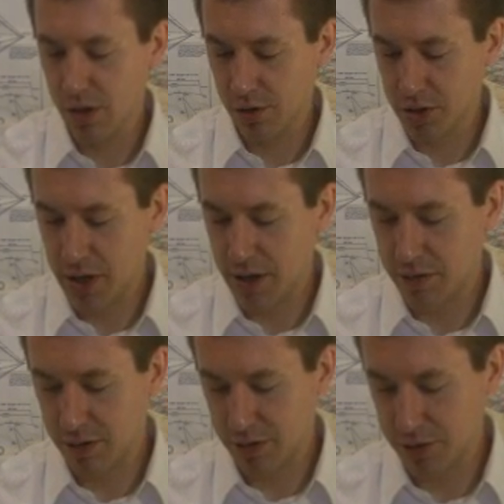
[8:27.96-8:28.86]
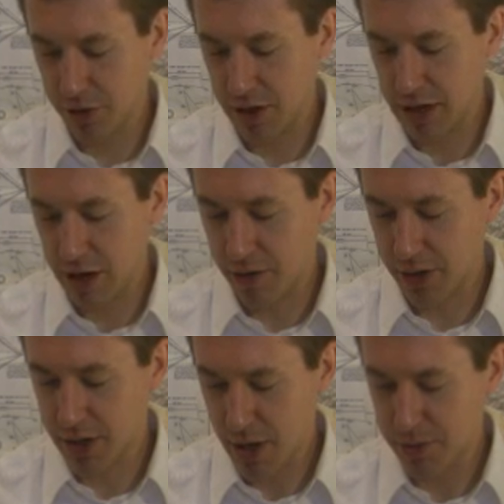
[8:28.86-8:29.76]
Looking down in the
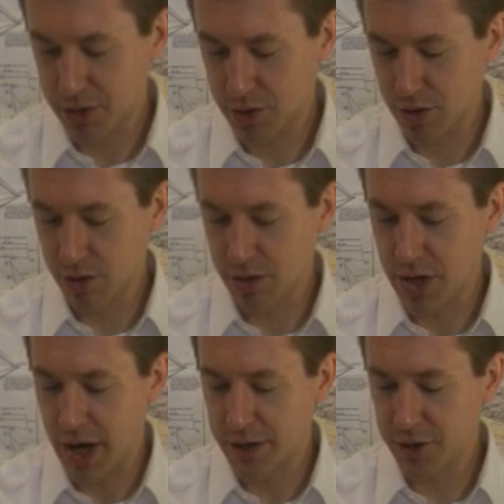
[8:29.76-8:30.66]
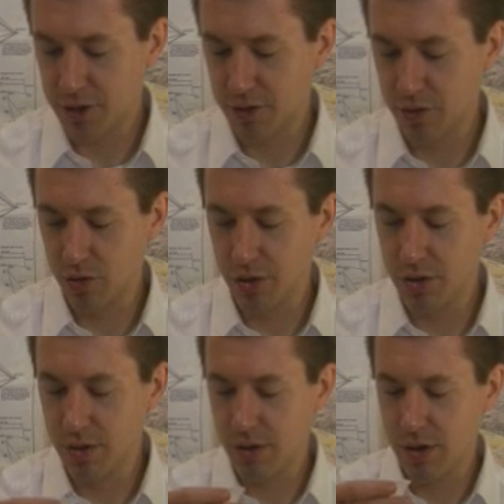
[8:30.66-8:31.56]
cup, still nice,
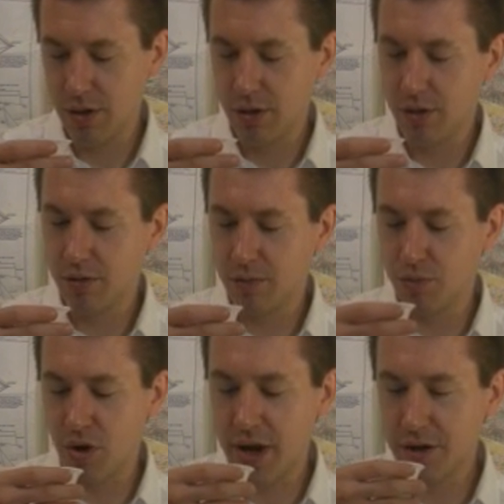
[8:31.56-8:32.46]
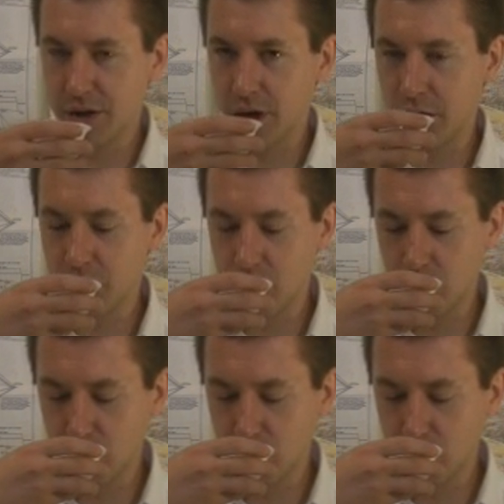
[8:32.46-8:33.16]
good, bright color.